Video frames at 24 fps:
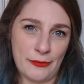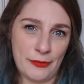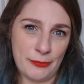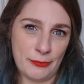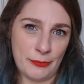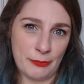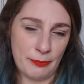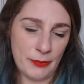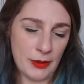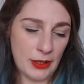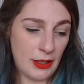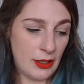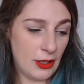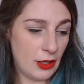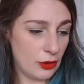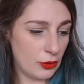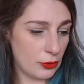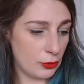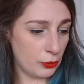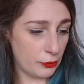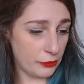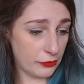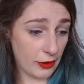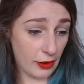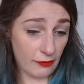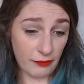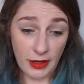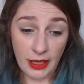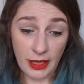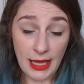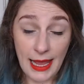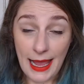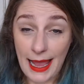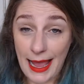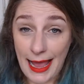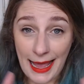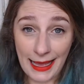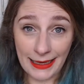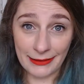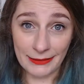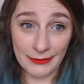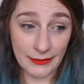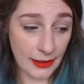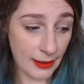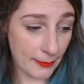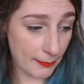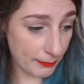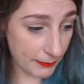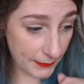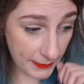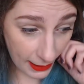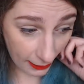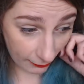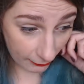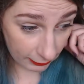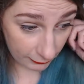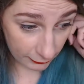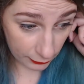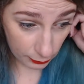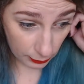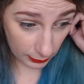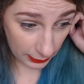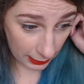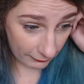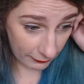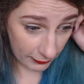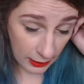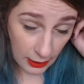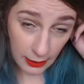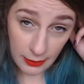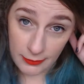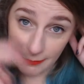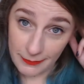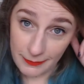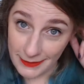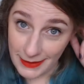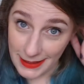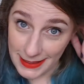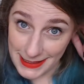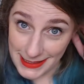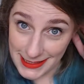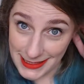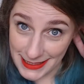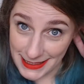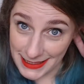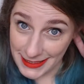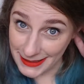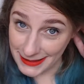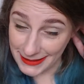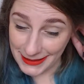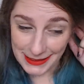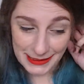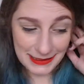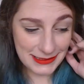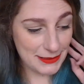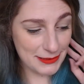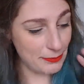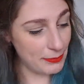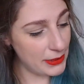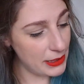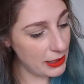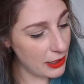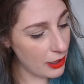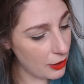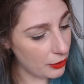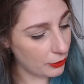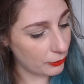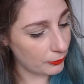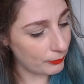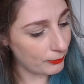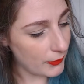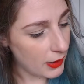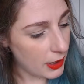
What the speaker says: some cool stuff. And yeah, if you want to have a go, there's the links below.